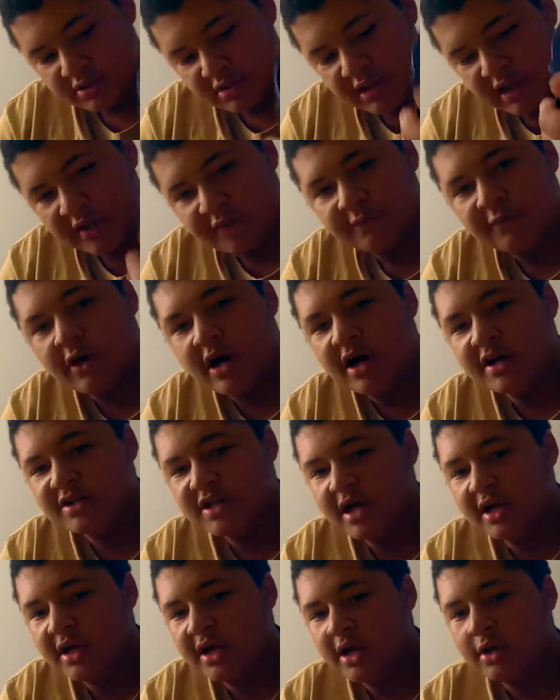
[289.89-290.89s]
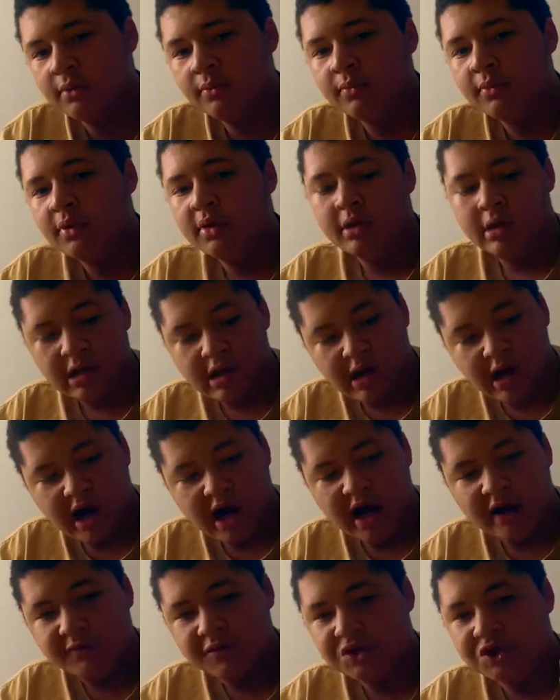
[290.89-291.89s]
As far as I
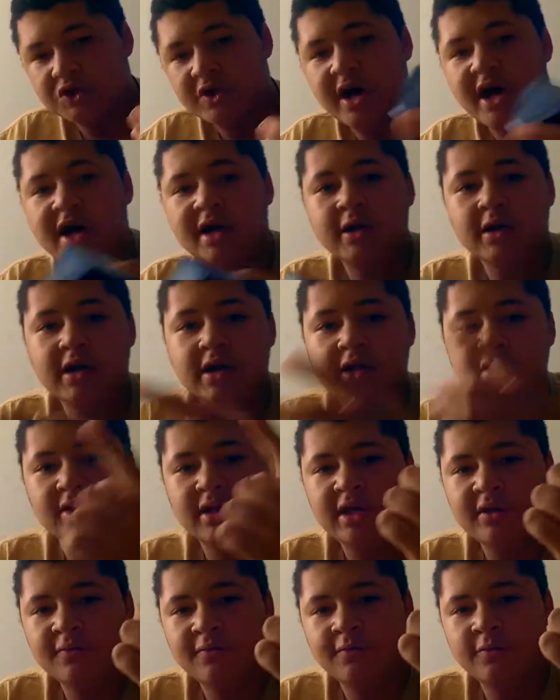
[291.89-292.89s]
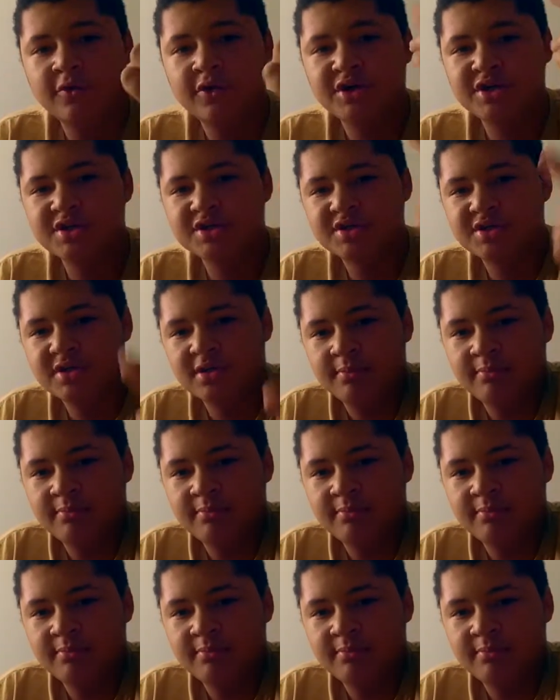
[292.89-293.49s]
know, I've tried Elite Force,